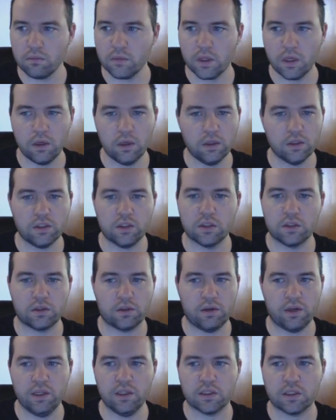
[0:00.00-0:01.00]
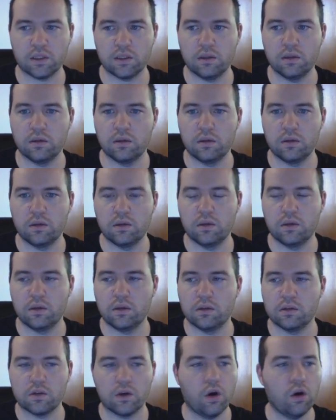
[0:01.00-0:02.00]
it's just crazy.
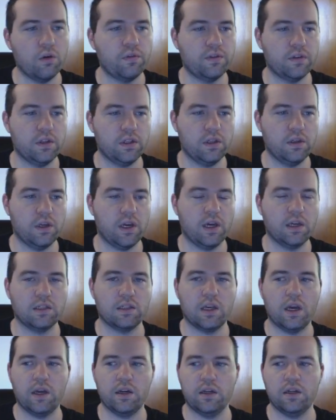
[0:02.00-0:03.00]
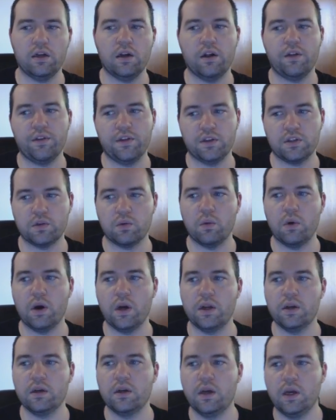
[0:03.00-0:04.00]
So hopefully you guys got in on this
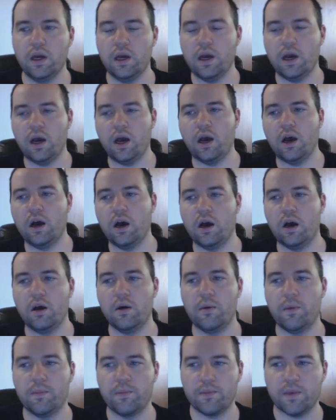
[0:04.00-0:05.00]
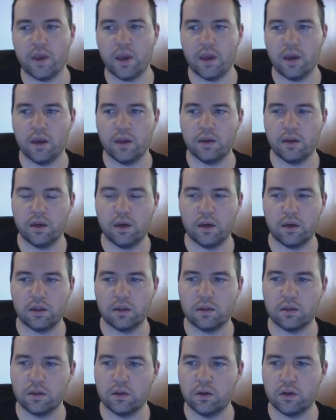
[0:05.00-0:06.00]
one. Um, and,
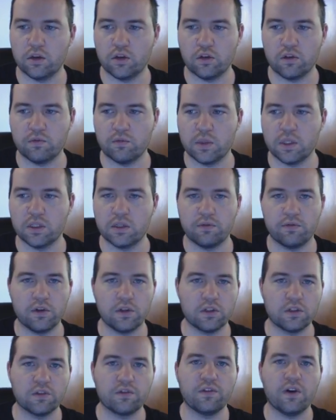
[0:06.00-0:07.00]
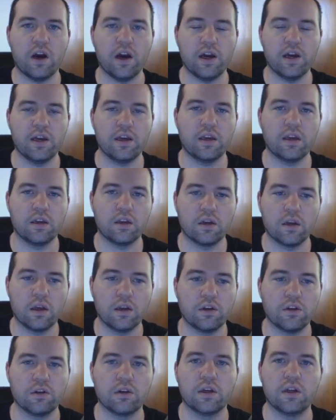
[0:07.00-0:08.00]
uh, you know, you've been diversifying and,
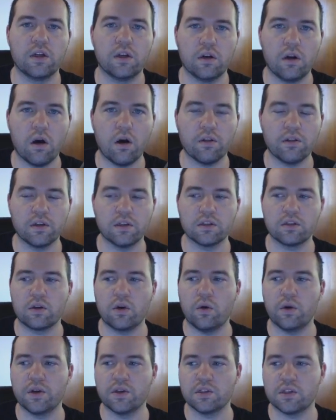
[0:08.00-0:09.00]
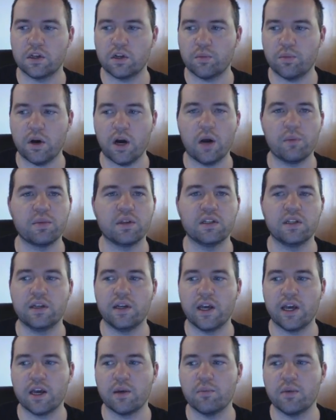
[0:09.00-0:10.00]
and you're in on all these coins that are popping
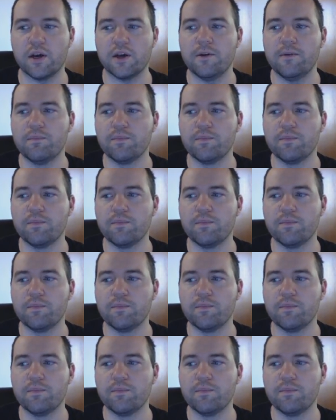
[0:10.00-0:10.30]
today. But